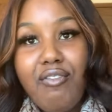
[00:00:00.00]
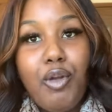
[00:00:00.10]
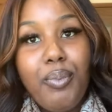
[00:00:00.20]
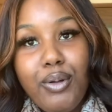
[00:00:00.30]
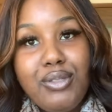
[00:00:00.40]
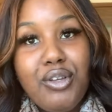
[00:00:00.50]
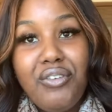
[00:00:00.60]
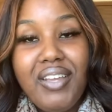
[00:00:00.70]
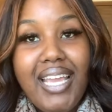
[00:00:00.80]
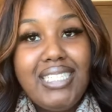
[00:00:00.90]
your post
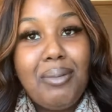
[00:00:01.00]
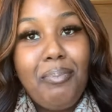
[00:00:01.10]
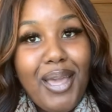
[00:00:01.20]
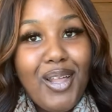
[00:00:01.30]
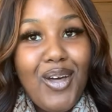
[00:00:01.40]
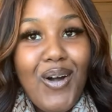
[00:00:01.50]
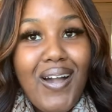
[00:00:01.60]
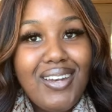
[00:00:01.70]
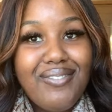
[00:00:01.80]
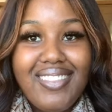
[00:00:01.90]
notification bell
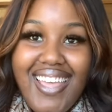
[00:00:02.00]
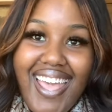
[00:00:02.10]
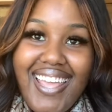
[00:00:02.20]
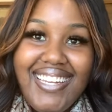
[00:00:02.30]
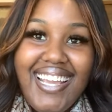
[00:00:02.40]
on for that.